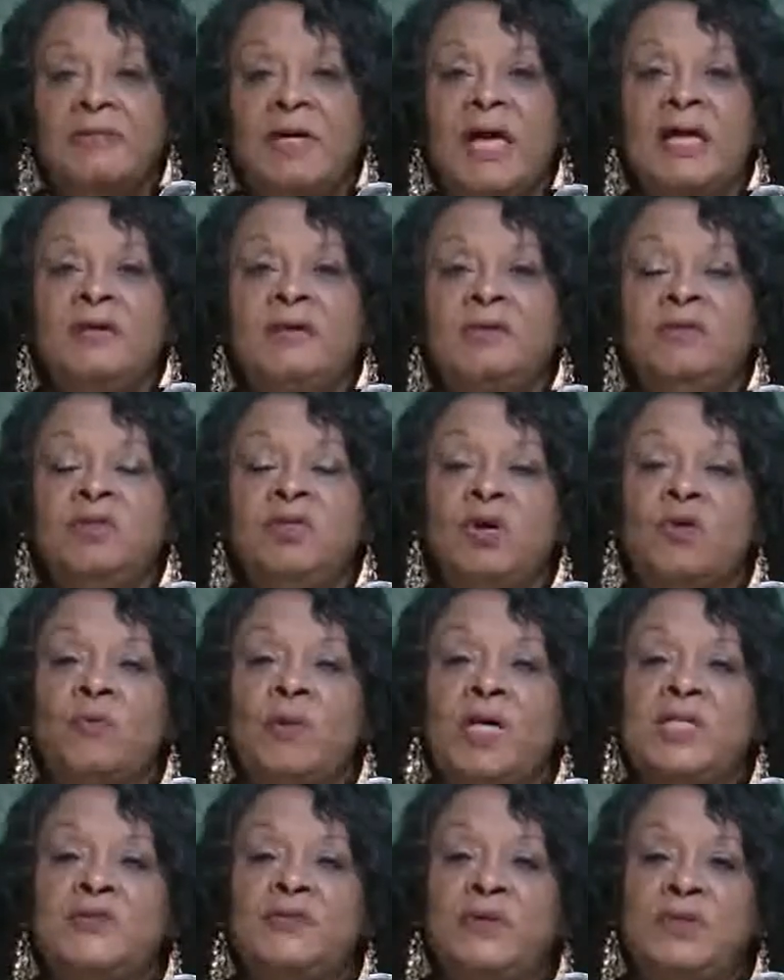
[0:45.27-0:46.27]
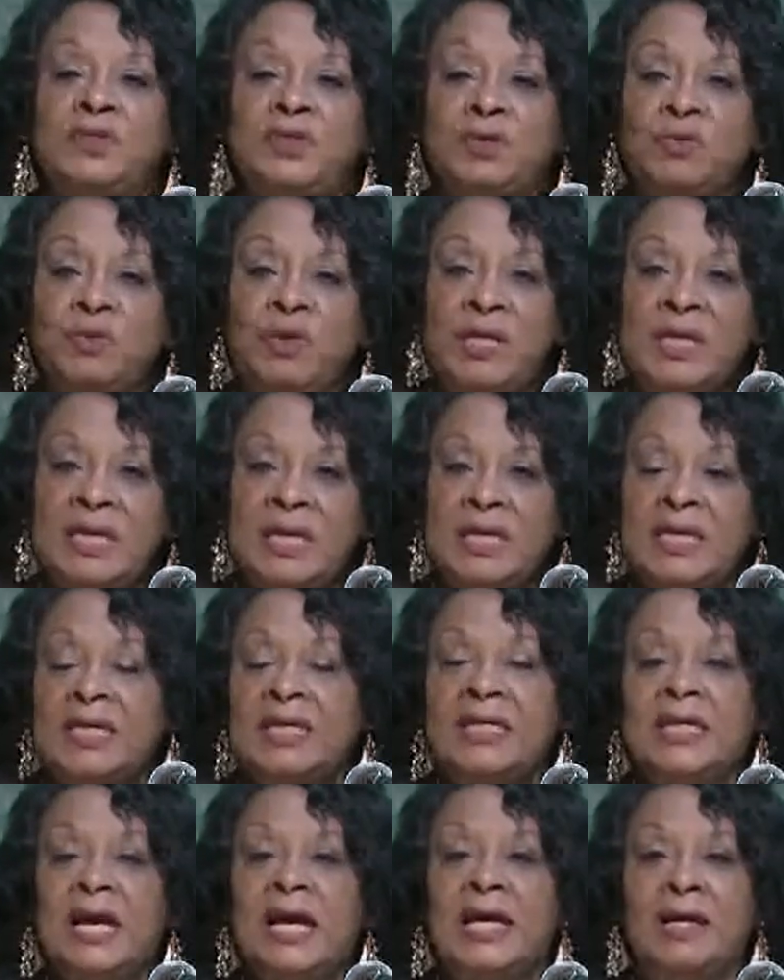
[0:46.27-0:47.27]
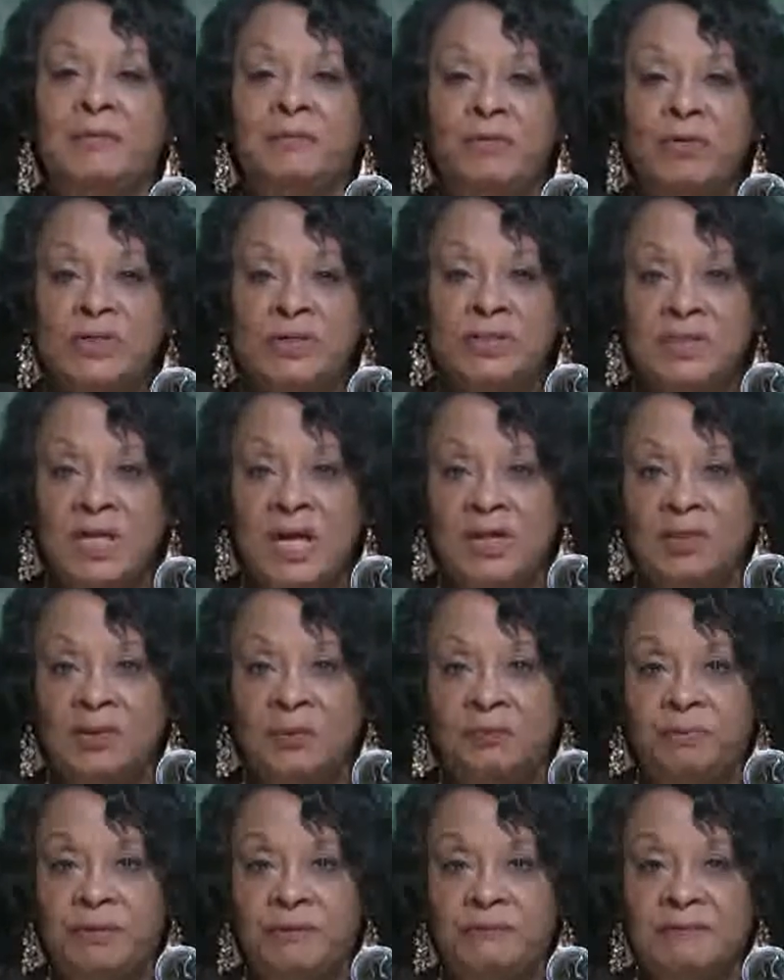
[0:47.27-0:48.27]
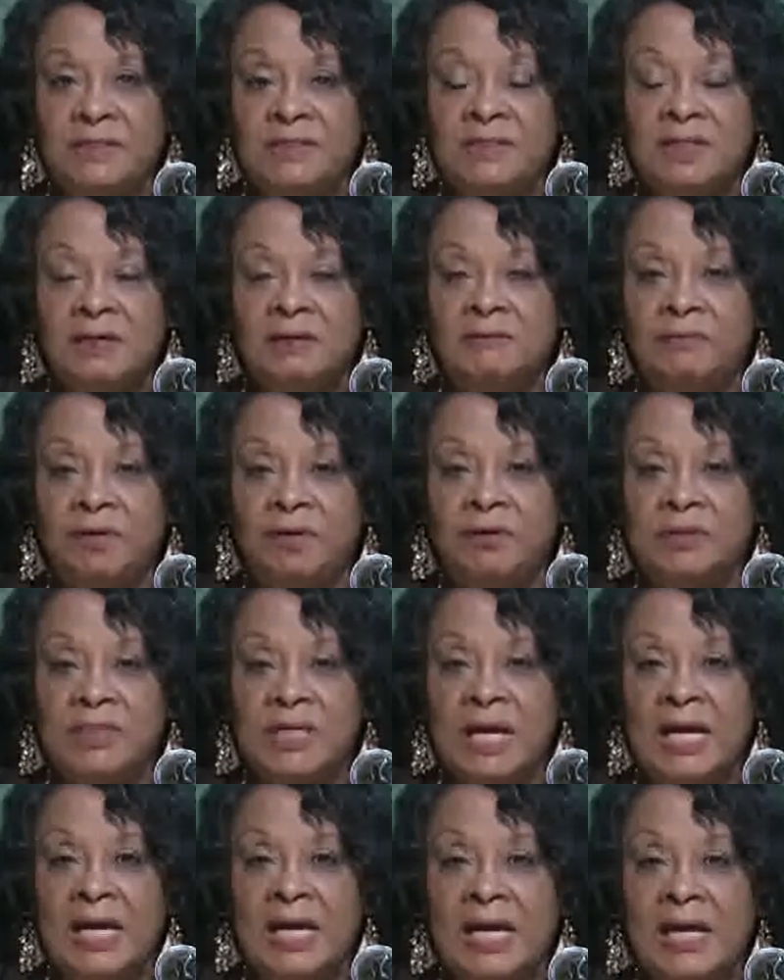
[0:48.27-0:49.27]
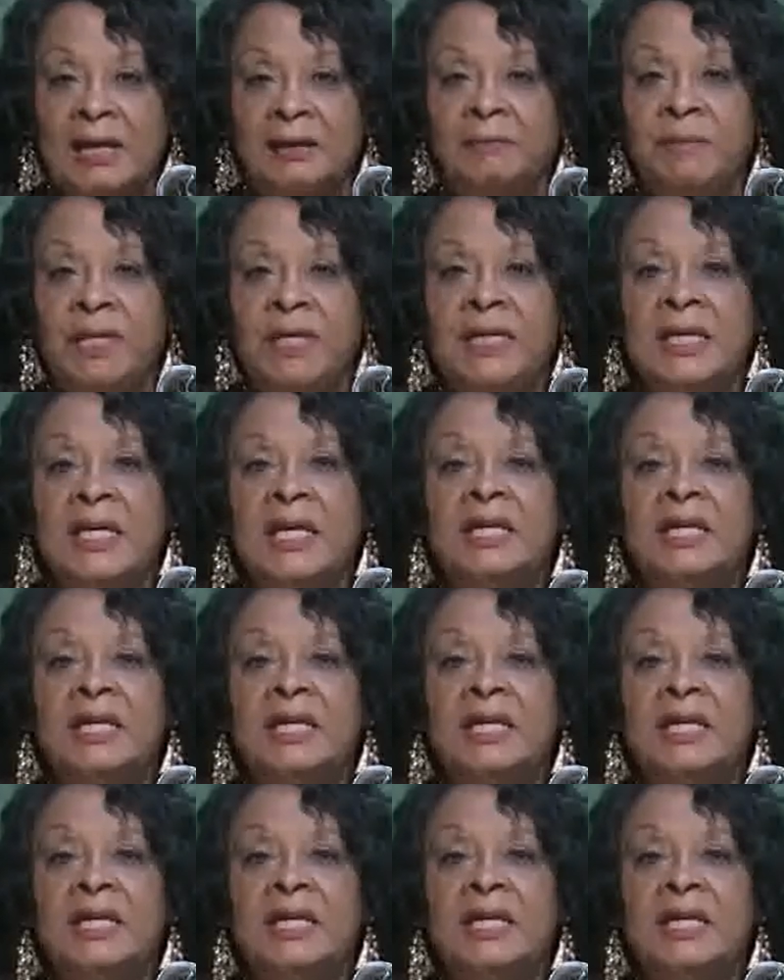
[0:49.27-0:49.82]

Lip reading: Thank you so much for tuning in. I appreciate the privilege of your time.